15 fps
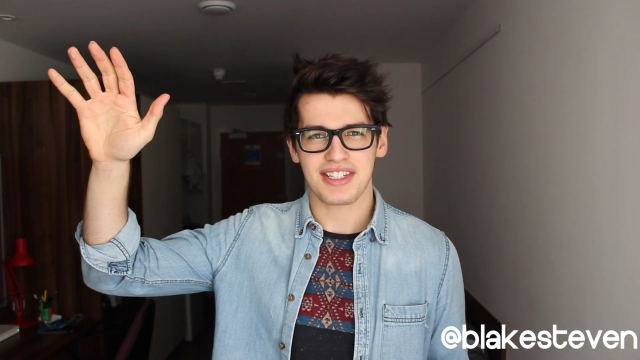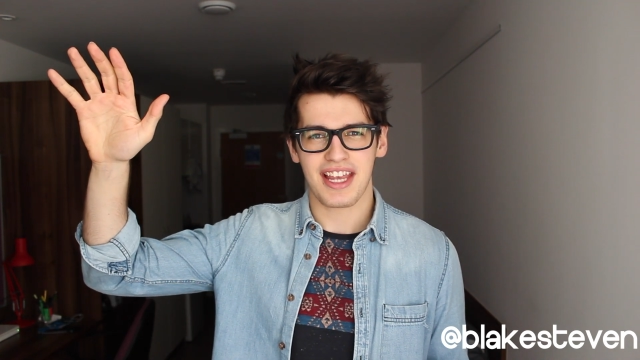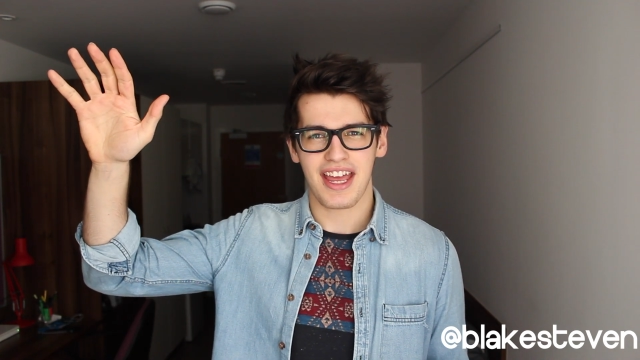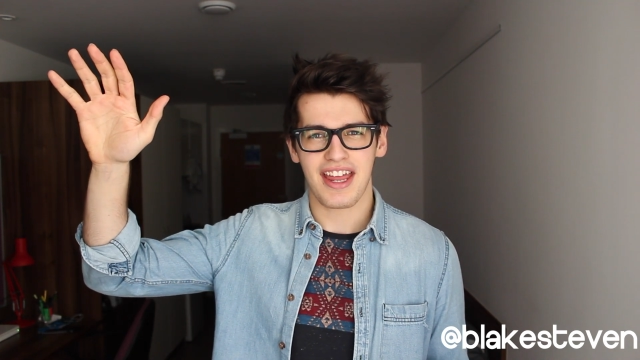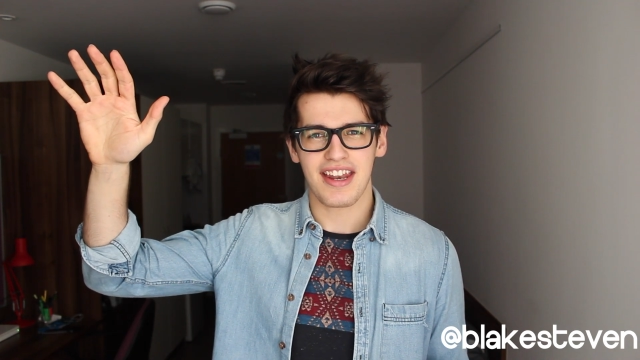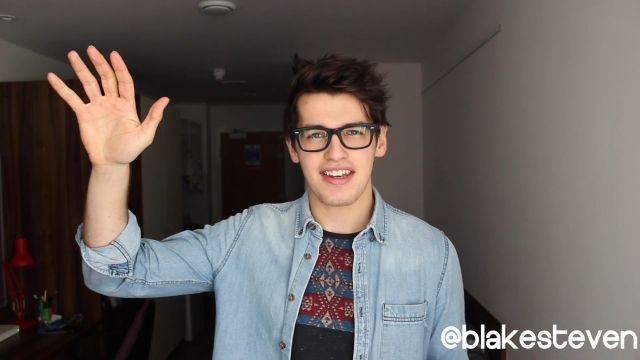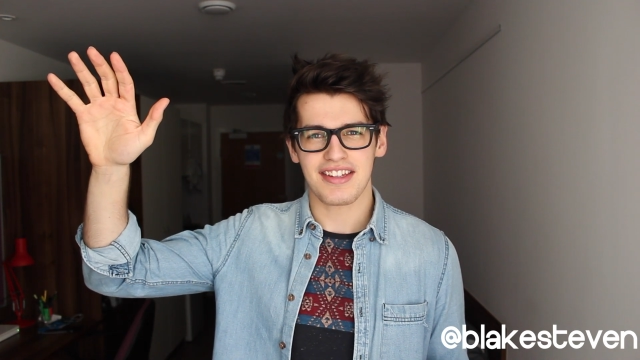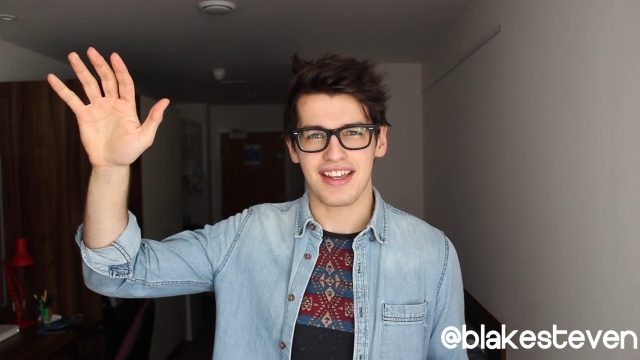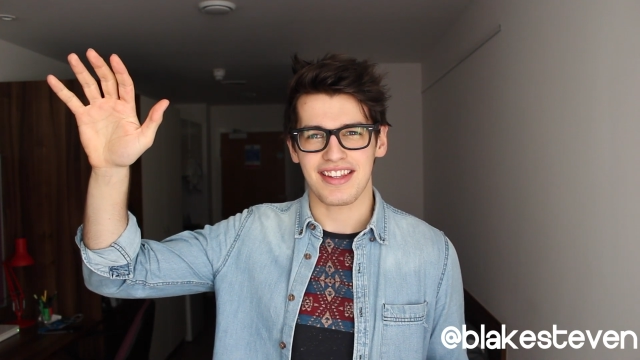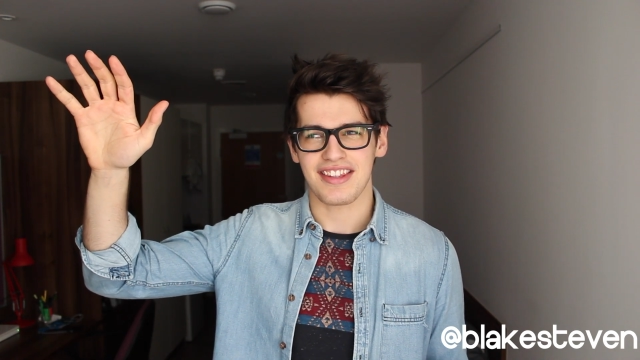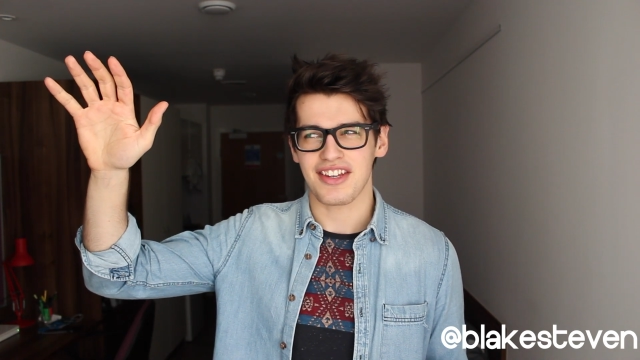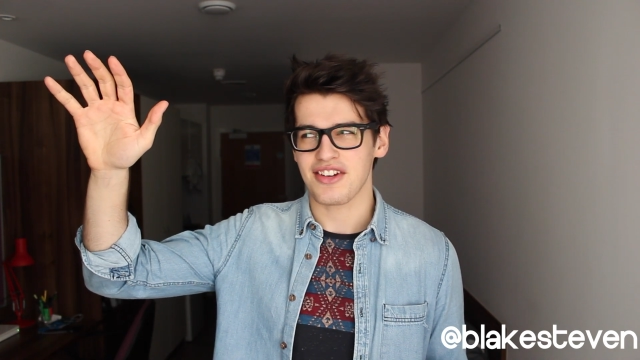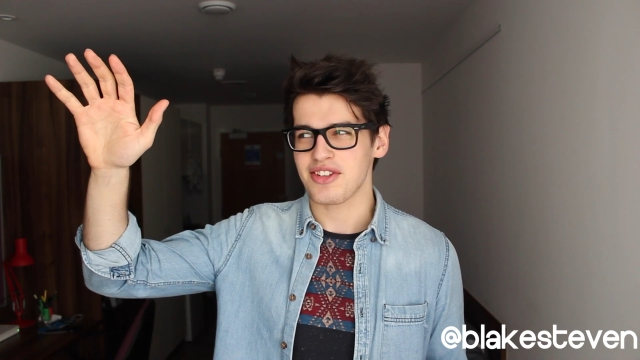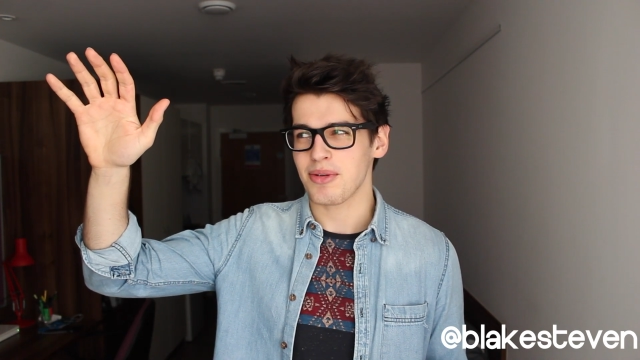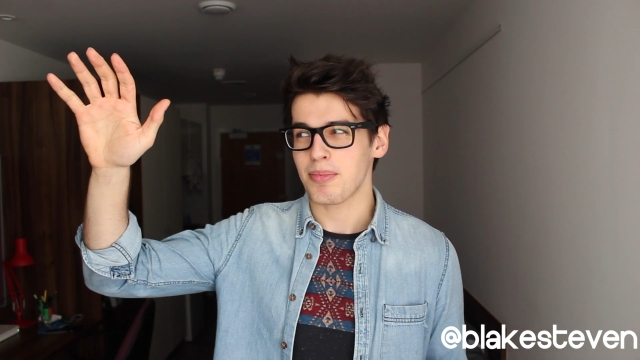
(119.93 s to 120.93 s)
hand and
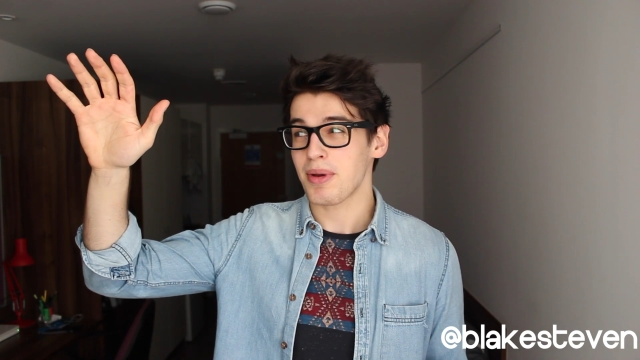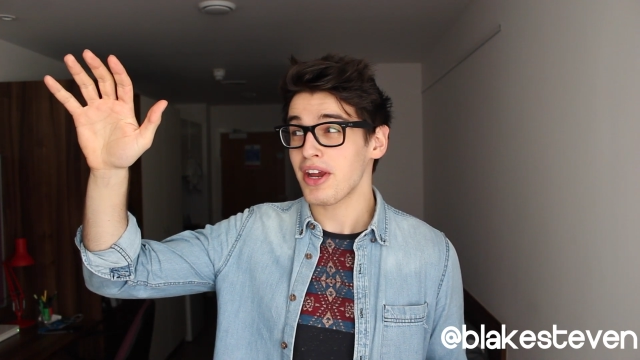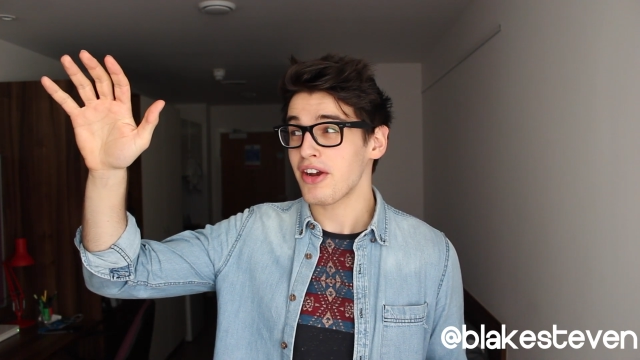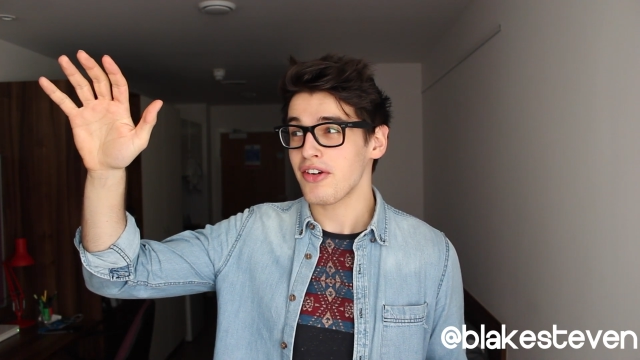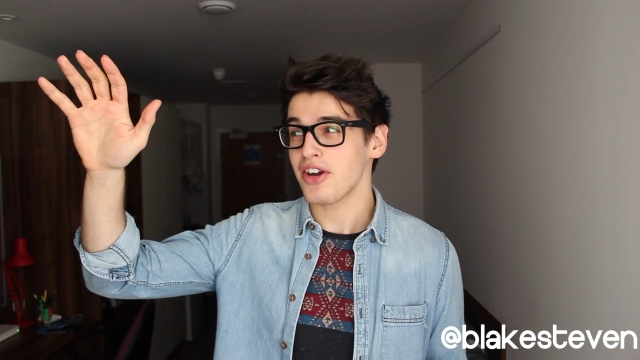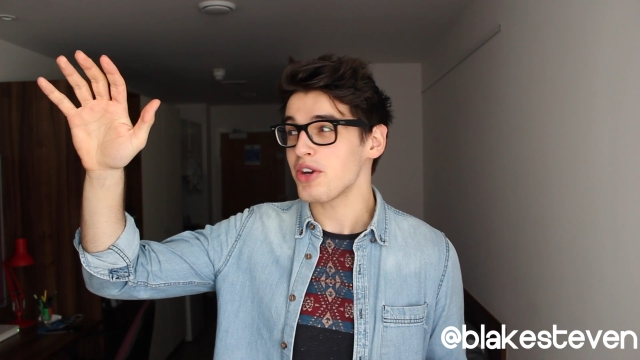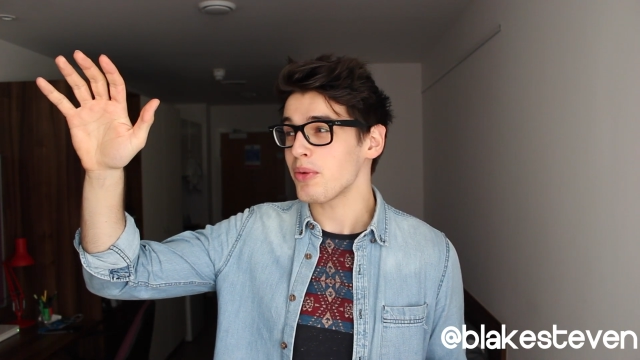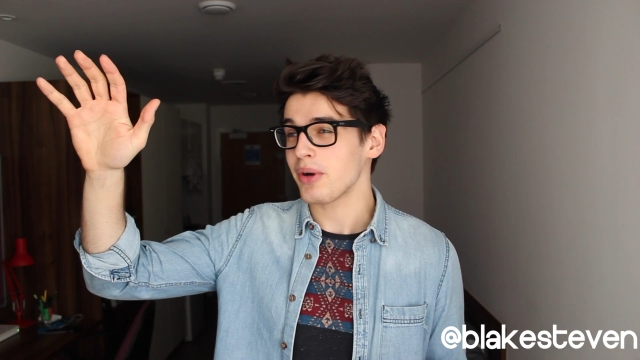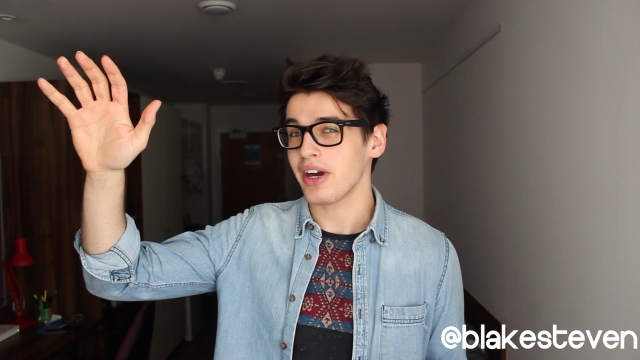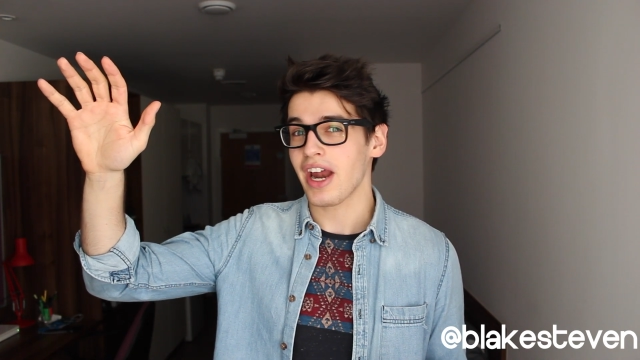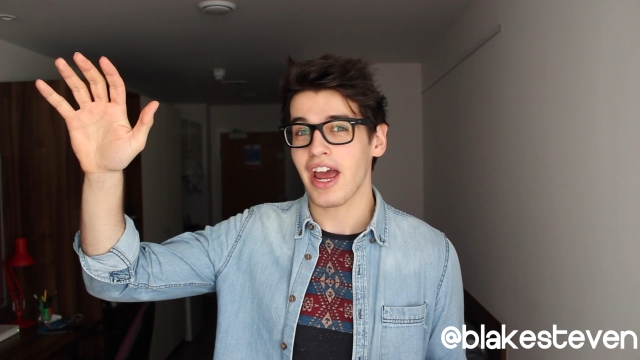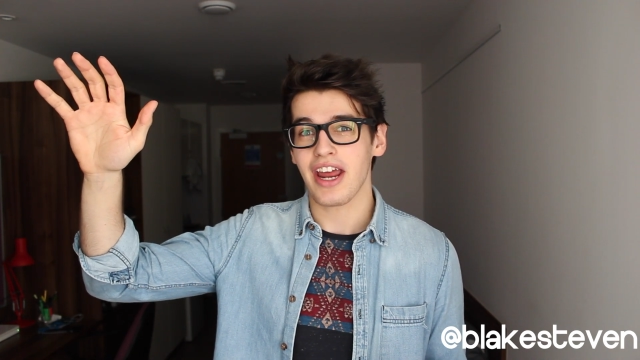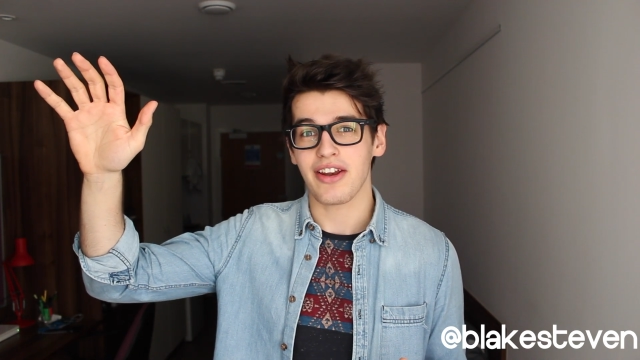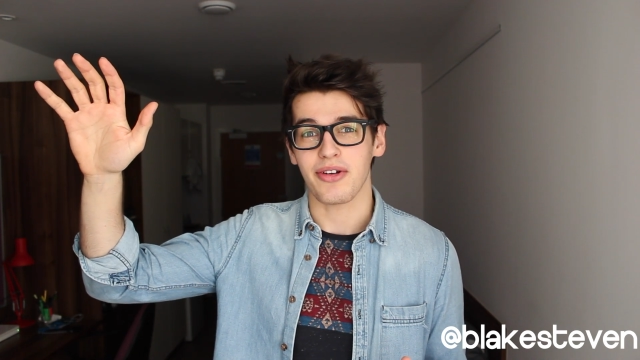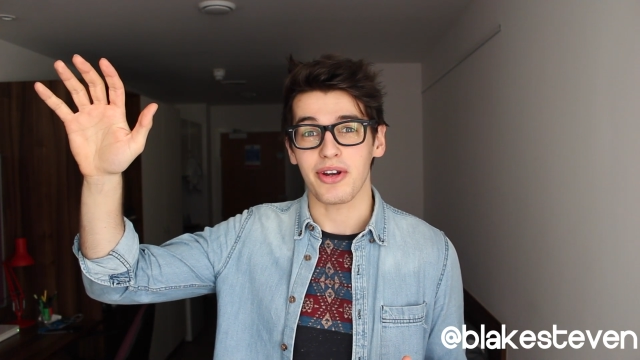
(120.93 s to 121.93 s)
there's a period where
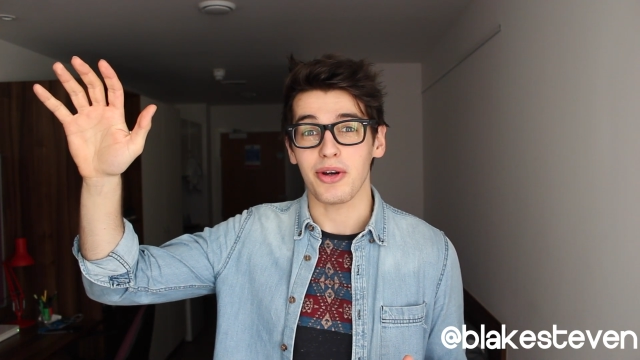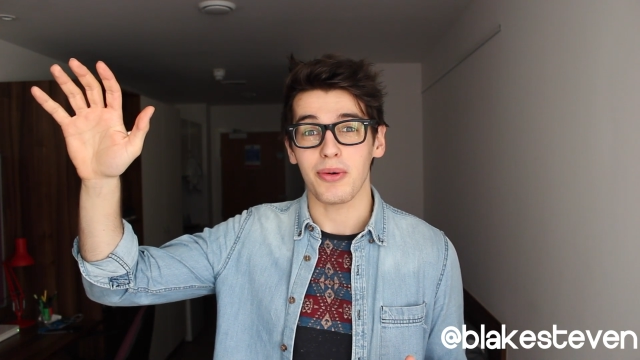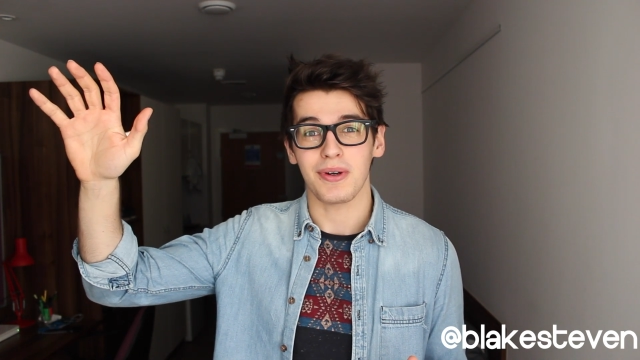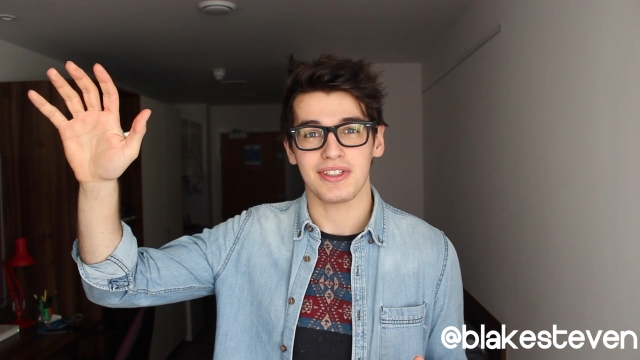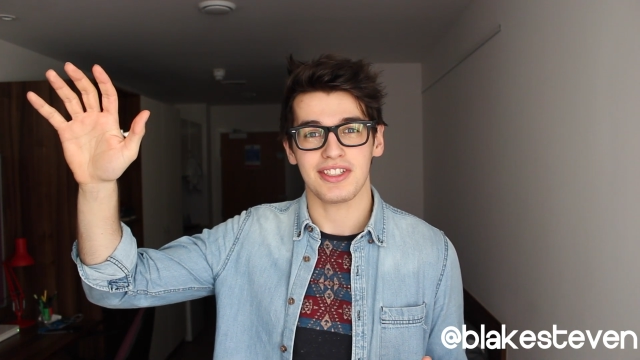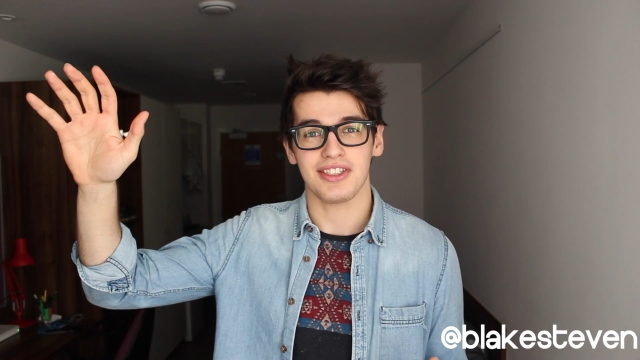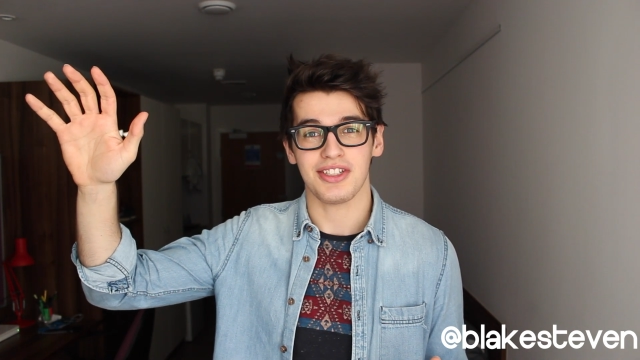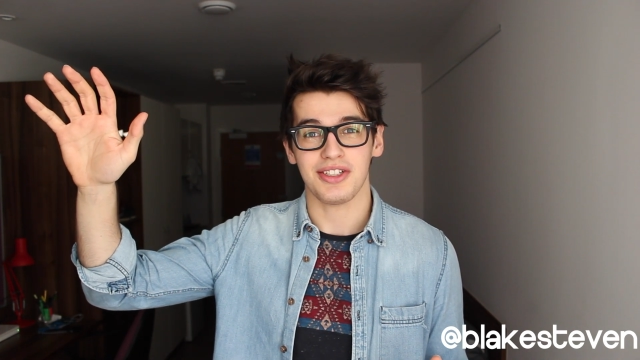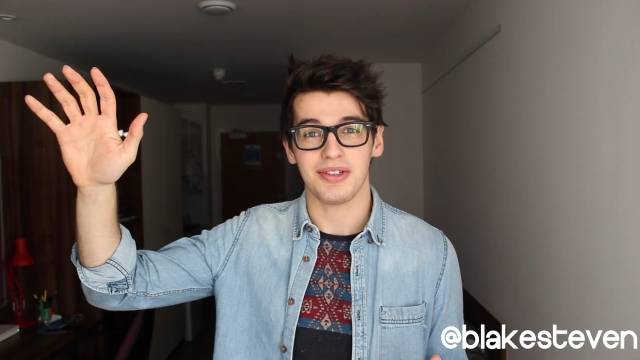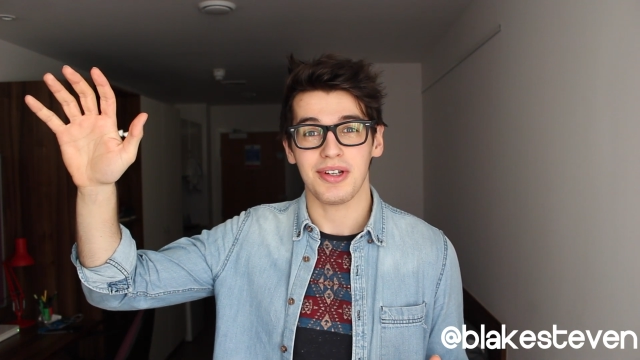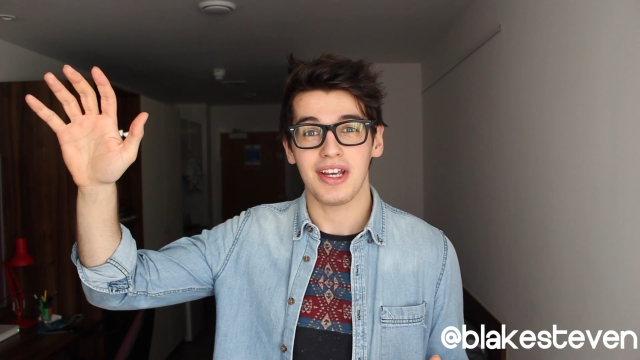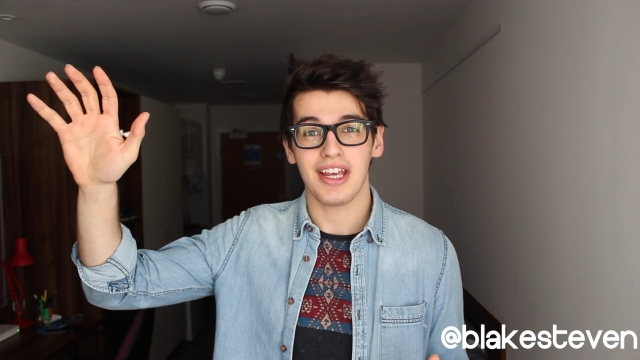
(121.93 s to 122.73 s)
I don't know what to do.